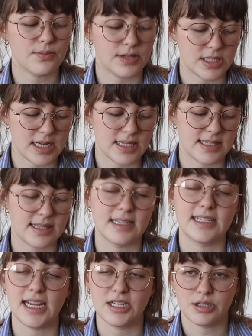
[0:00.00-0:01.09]
which is the
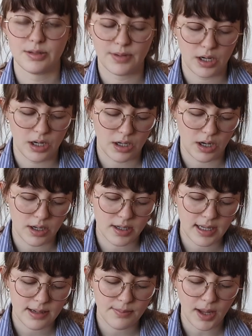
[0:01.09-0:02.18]
Daydreamer
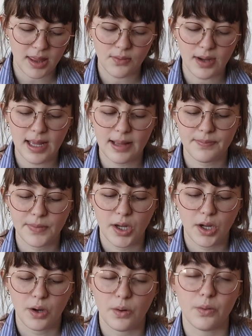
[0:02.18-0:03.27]
Cardigan, by the way,
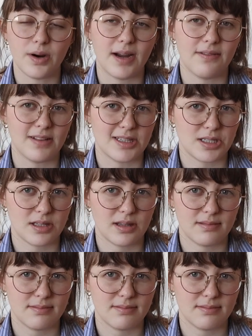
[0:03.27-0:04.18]
or if it's